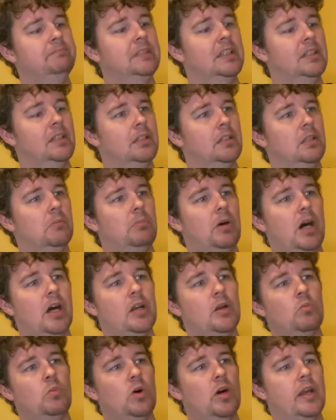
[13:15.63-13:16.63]
The
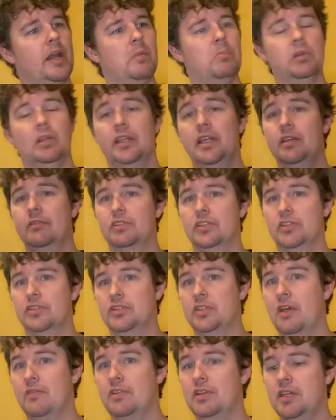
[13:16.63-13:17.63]
bottom one I believe is a
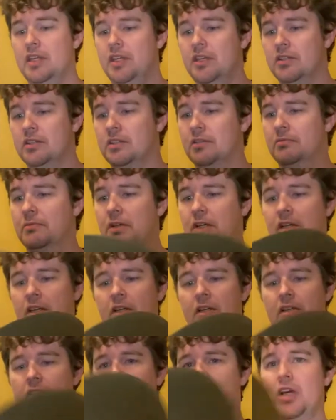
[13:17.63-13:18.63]
70s.
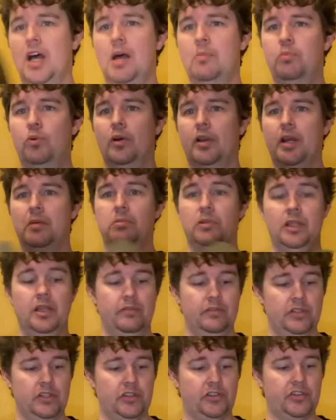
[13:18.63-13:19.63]
The top one I believe
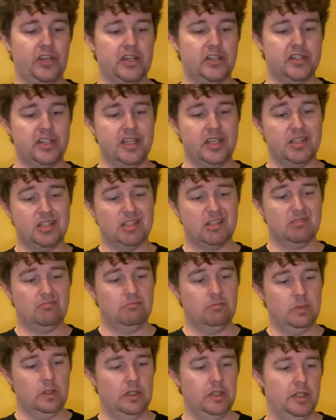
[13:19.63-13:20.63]
is a 60s.
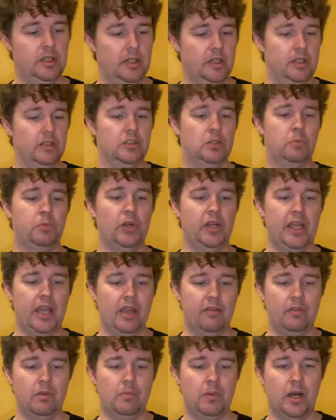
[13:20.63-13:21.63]
It's a pretty
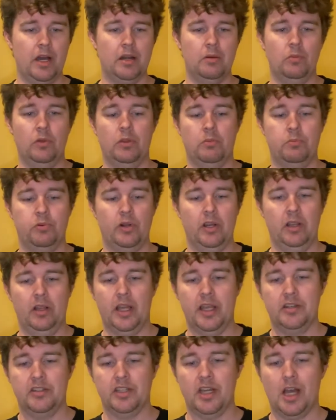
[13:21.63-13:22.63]
heavy bottom with a pretty
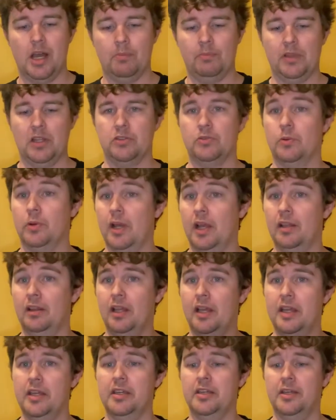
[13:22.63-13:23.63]
light top. That's what I
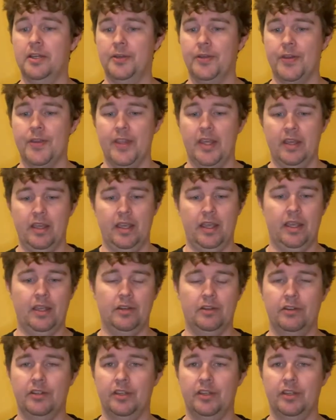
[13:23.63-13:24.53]
like. And